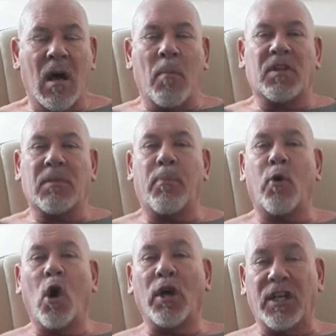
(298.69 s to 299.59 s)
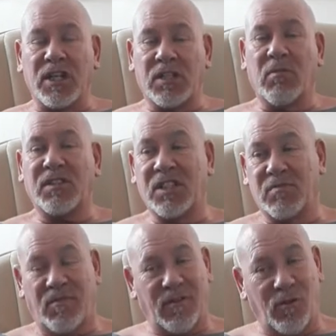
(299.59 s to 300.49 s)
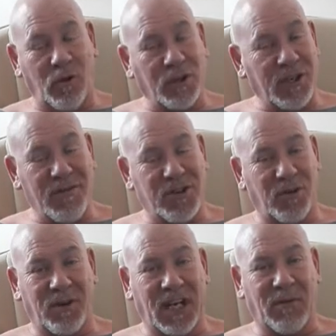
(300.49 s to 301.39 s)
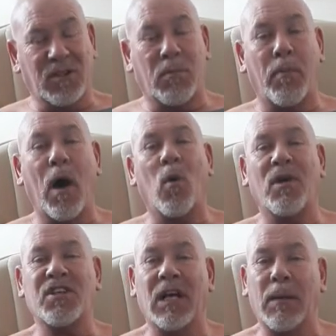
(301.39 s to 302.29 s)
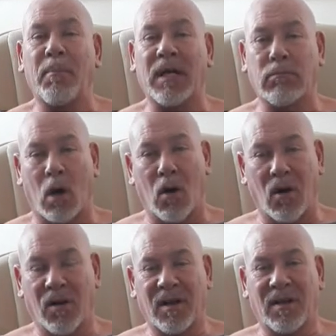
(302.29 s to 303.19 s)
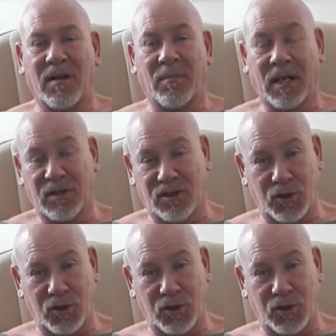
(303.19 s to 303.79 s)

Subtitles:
But the prize, which is unusual really, was a Polish Olympic bar, being as